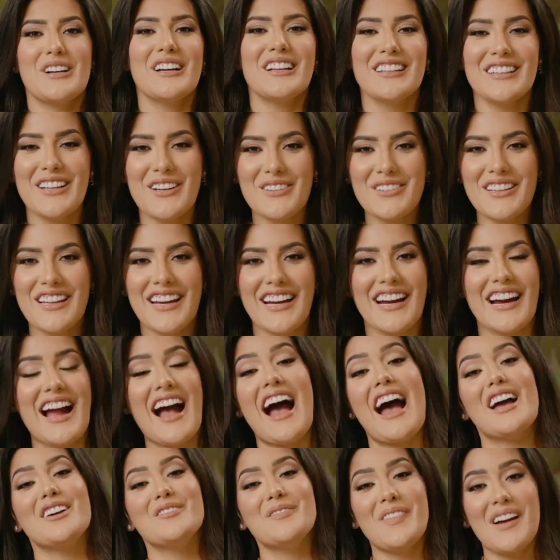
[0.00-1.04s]
hello there,
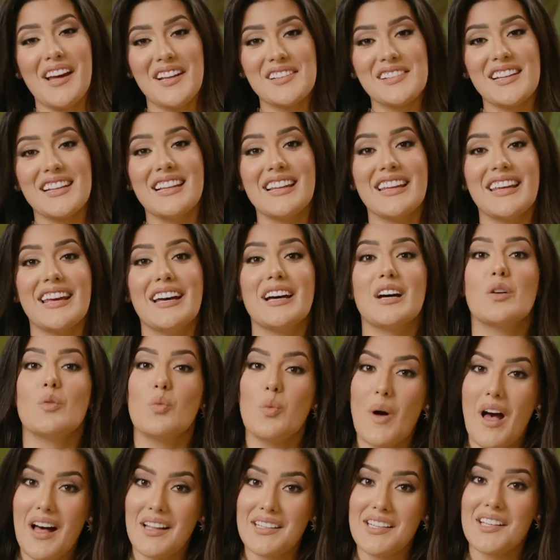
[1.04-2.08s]
I'm Vasileia,
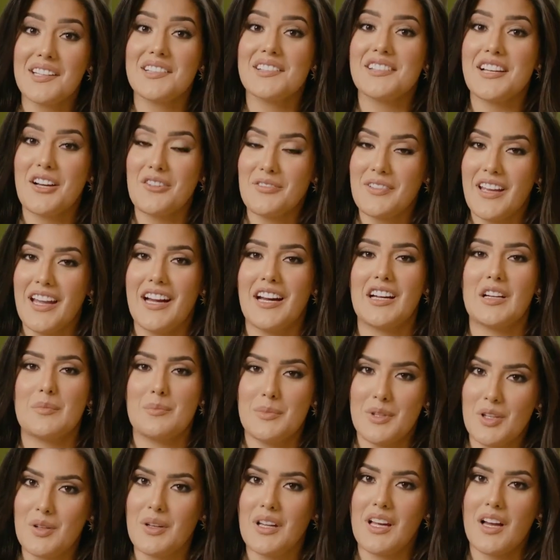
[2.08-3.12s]
wellness, self-care, and
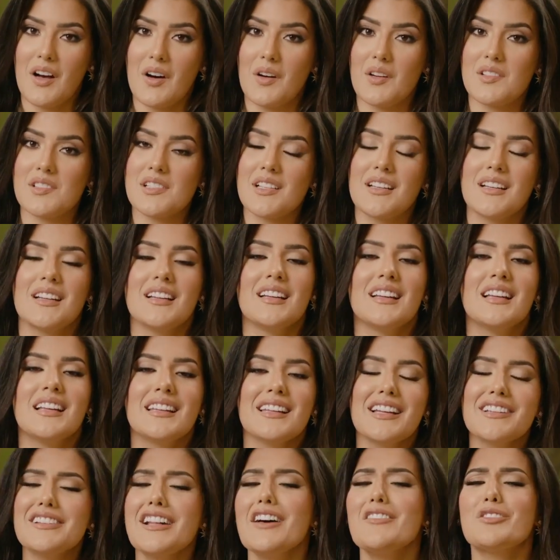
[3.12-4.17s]
beauty host.
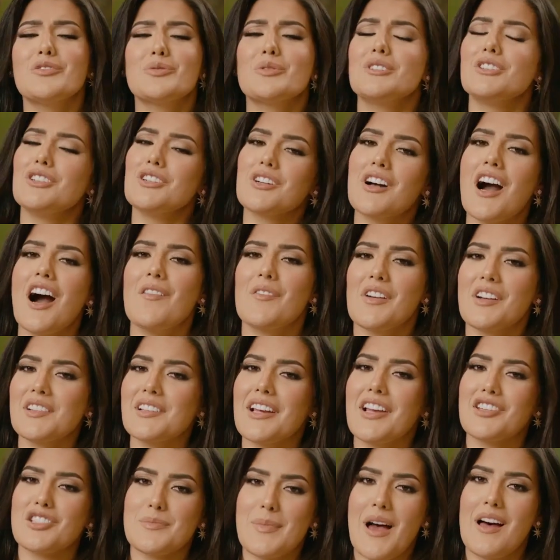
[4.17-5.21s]
Let's have a real
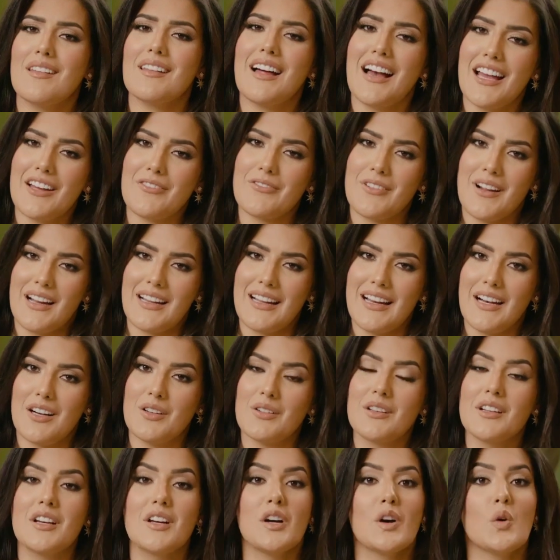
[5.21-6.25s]
conversation about life right now.
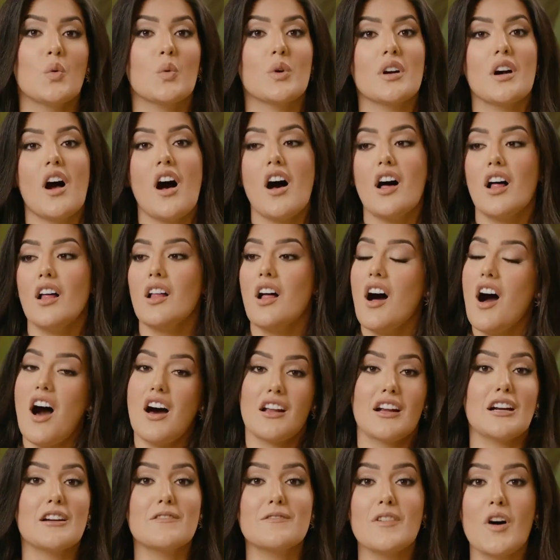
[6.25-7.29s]
We're all
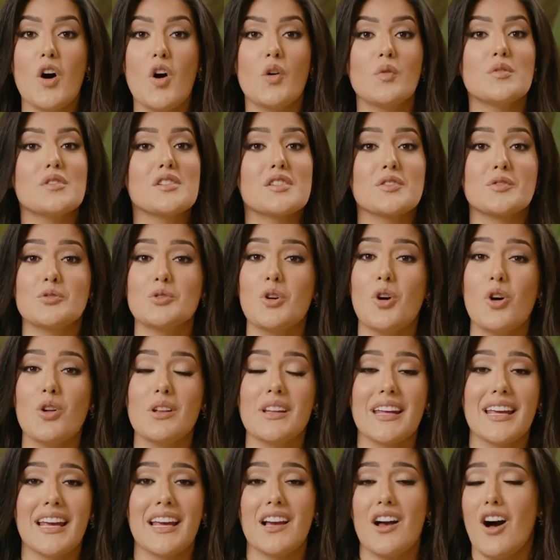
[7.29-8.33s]
on our phones,
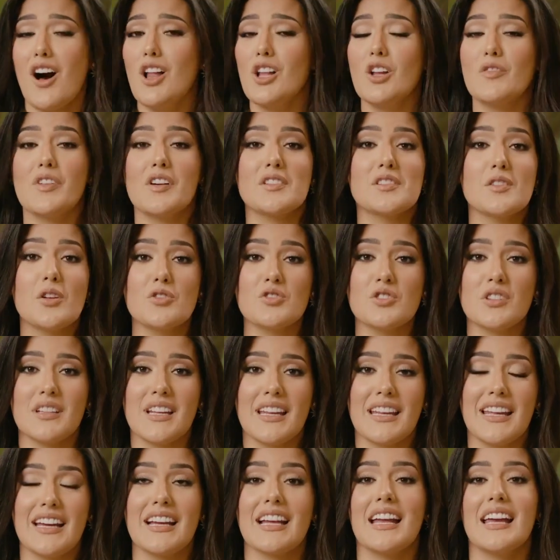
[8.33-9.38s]
scrolling, all over social
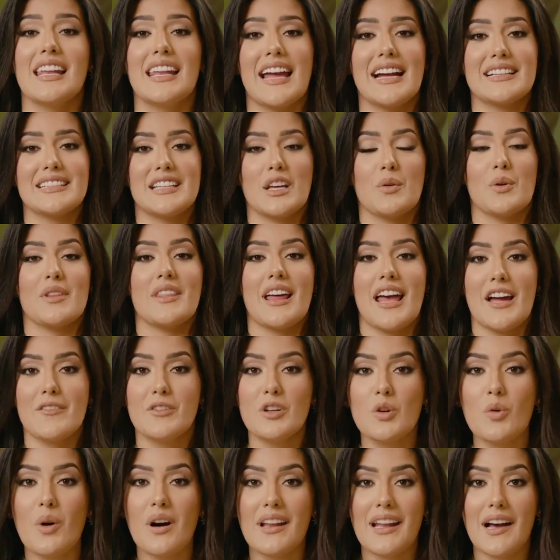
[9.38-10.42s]
media, connecting with
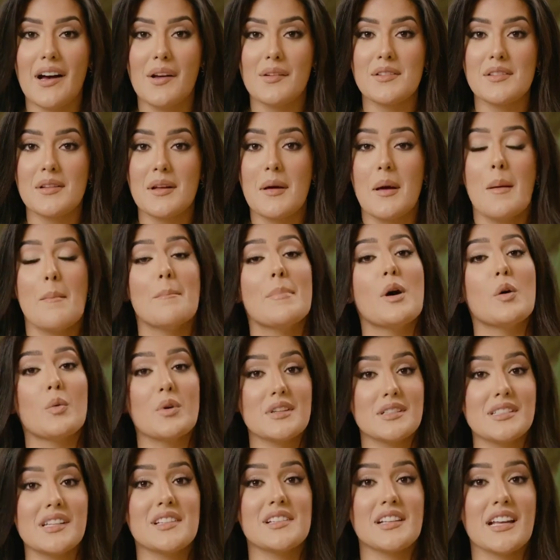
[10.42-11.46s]
everyone else, but
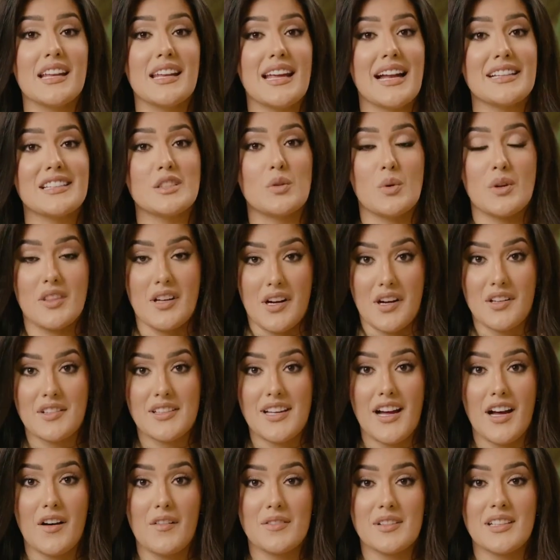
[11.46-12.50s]
we're disconnected with
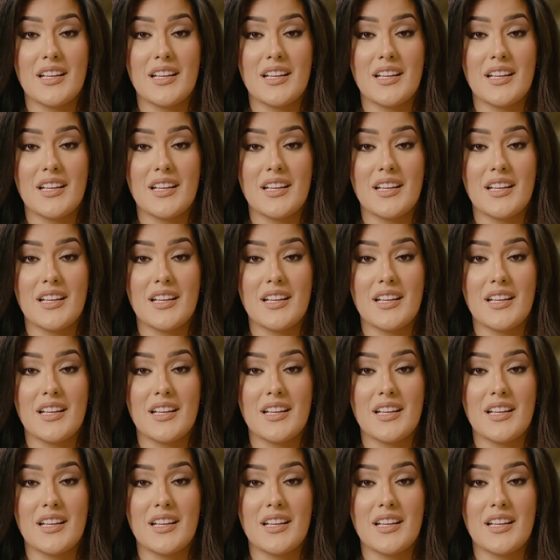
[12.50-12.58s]
ourselves.